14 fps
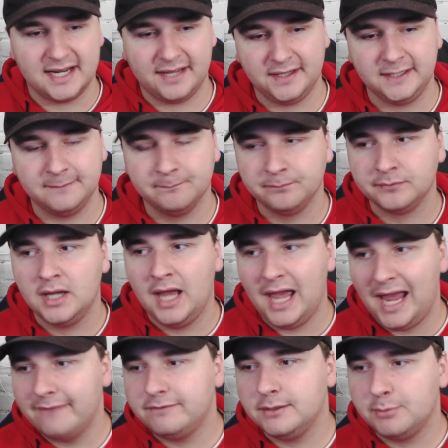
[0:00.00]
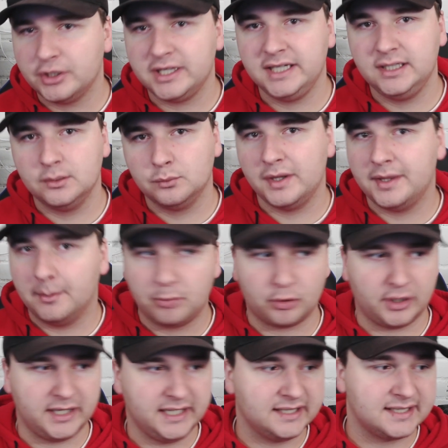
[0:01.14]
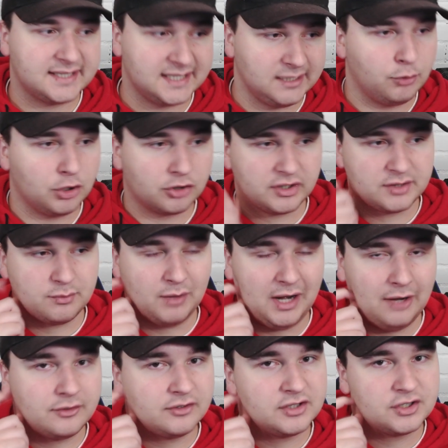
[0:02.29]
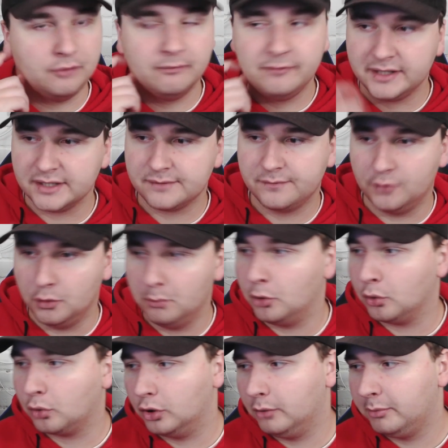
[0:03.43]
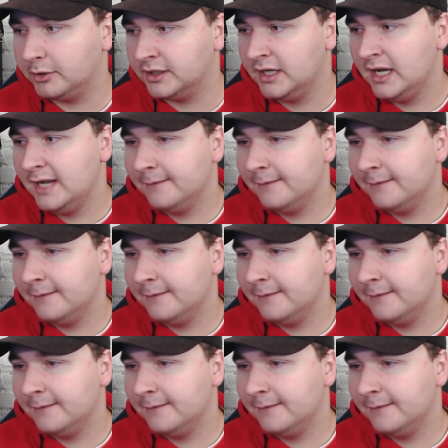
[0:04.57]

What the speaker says: I think everybody with a brain has seen what Chris Wilder has done for this football club, and